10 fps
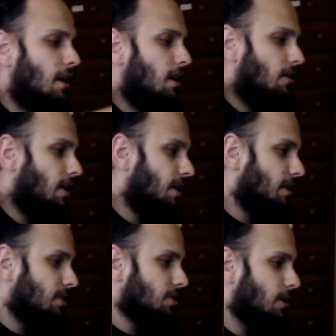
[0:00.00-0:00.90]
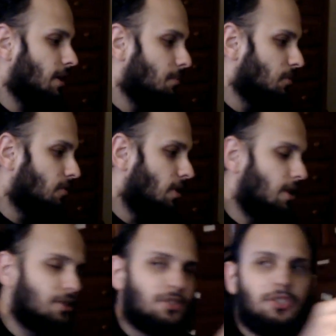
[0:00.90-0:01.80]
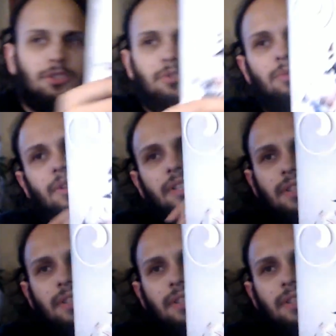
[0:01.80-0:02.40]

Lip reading: Alrighty, let's go ahead and move on to